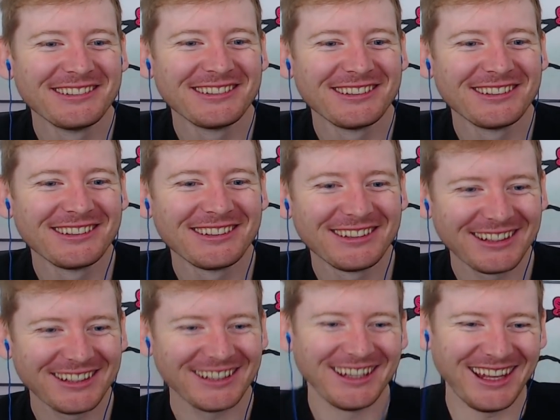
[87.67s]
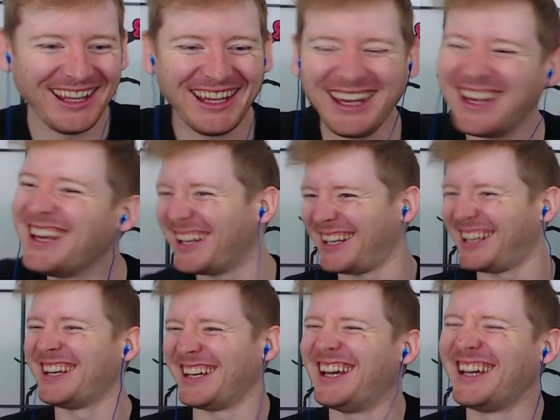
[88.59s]
7, 8, 9, 10,
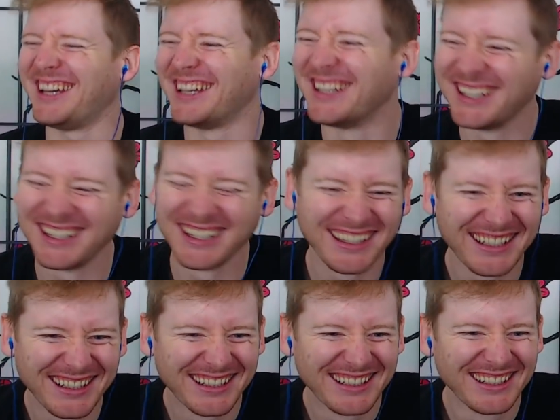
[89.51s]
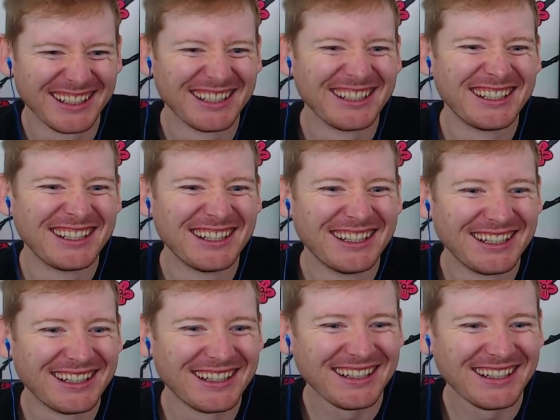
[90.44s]
11, 12.